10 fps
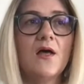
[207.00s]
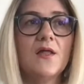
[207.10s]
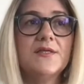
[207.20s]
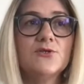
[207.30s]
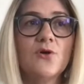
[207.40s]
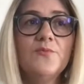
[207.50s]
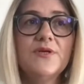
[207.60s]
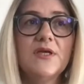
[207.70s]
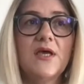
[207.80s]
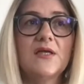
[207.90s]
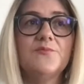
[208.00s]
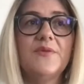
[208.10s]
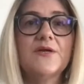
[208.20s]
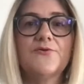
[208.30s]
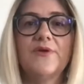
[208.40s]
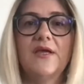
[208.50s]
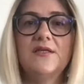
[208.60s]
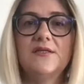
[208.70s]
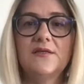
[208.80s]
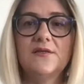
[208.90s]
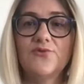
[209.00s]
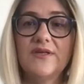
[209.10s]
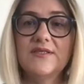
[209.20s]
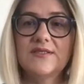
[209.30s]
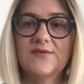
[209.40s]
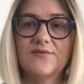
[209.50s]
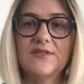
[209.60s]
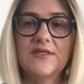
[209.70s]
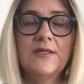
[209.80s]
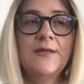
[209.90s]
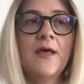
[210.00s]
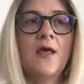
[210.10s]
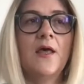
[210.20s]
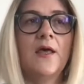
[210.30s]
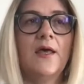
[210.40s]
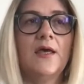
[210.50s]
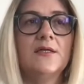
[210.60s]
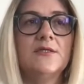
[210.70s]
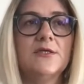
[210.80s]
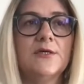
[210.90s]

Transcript: This company had been created in 2017, and